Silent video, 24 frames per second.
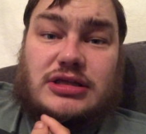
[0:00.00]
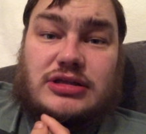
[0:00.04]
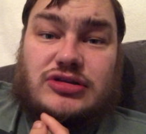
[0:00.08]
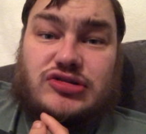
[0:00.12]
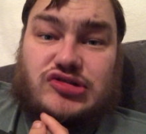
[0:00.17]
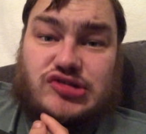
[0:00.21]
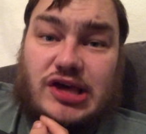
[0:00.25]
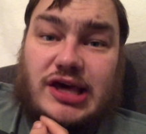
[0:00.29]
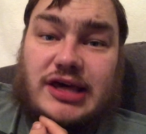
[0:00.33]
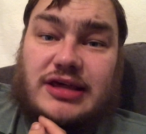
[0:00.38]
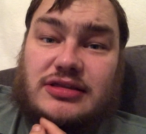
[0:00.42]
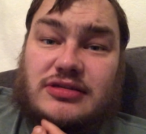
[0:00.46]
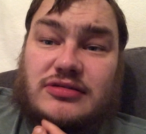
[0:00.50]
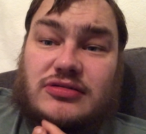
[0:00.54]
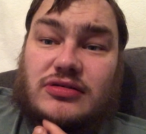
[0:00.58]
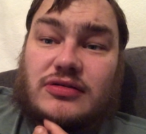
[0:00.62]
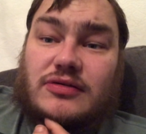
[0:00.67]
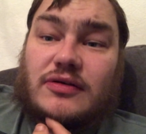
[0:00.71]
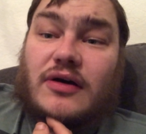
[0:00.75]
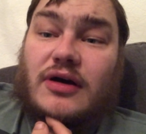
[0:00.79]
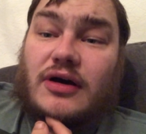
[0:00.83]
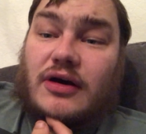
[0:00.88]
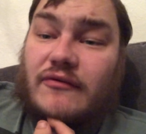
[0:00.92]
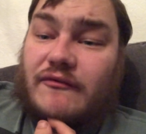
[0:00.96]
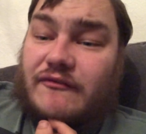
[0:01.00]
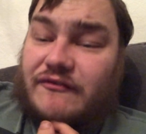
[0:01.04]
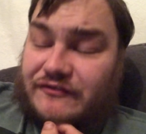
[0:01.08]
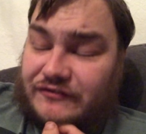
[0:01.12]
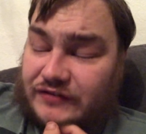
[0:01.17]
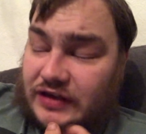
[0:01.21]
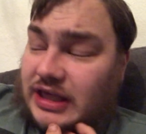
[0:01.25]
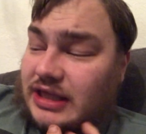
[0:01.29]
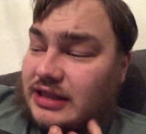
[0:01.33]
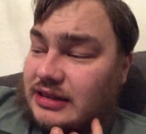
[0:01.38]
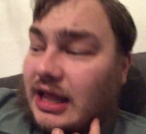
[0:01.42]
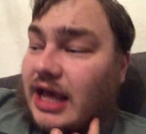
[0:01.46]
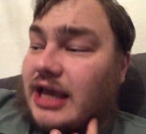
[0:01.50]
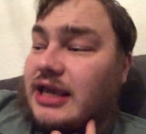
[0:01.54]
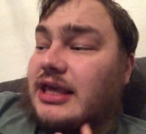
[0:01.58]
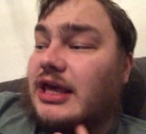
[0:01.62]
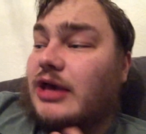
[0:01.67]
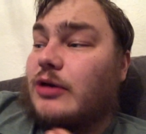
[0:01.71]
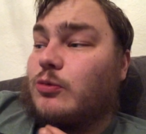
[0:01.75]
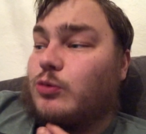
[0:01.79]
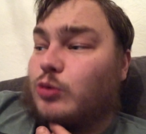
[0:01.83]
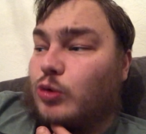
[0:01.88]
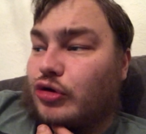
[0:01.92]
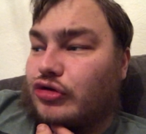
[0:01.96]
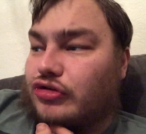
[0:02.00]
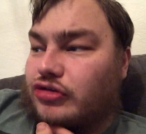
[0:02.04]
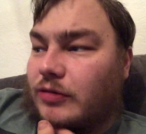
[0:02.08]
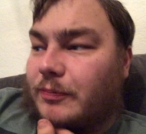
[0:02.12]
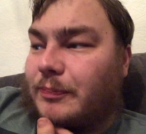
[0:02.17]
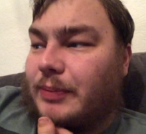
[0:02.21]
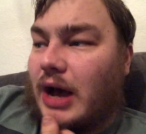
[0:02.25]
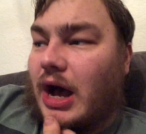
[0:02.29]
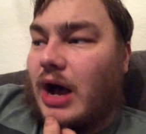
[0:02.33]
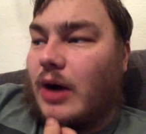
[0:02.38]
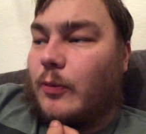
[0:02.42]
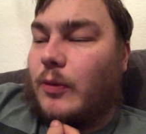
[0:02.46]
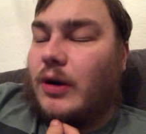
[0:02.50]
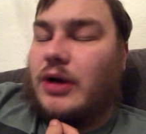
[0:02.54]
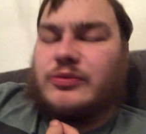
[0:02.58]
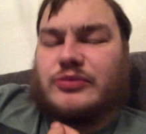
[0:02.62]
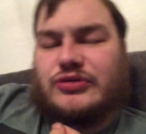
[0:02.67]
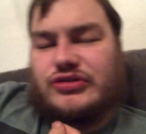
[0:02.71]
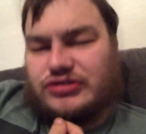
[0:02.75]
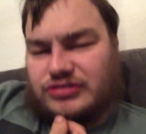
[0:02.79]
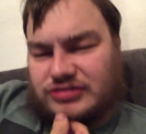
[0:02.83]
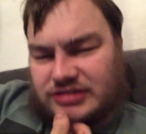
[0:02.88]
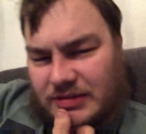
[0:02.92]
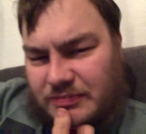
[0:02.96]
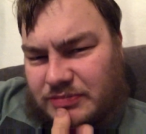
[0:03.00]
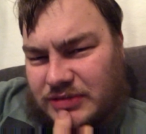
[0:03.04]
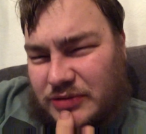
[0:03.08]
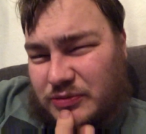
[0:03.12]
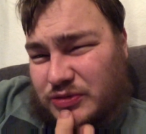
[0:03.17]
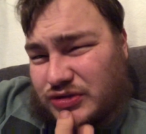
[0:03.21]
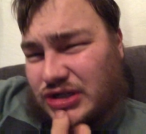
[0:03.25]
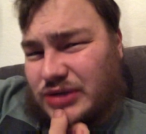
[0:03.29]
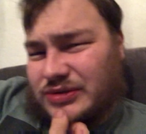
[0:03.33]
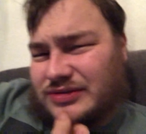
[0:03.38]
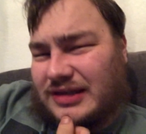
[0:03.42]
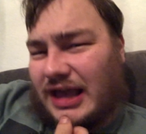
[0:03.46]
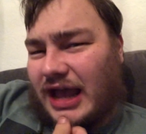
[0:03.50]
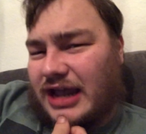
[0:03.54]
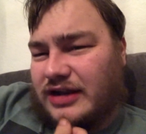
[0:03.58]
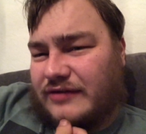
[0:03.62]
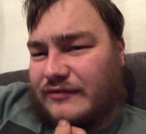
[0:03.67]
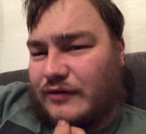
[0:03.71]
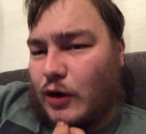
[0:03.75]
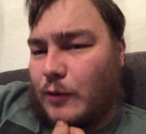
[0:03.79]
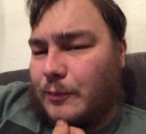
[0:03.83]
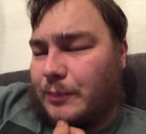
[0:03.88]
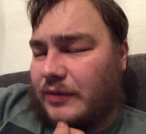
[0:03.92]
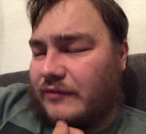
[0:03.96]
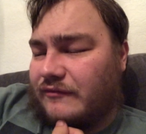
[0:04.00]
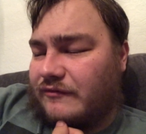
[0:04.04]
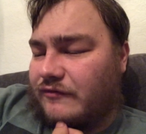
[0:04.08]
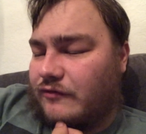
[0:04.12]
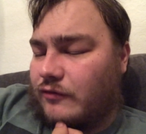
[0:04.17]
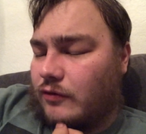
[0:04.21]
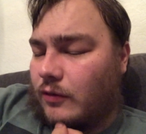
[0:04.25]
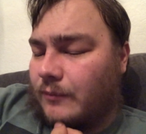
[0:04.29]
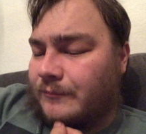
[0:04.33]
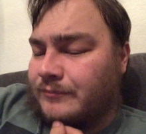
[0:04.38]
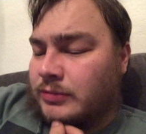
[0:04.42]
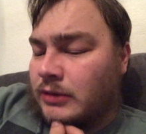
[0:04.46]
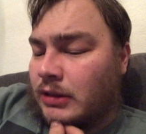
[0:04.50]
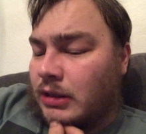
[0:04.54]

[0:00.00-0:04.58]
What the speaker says: did feel like it was a part one, which is something which I was kind of hoping for,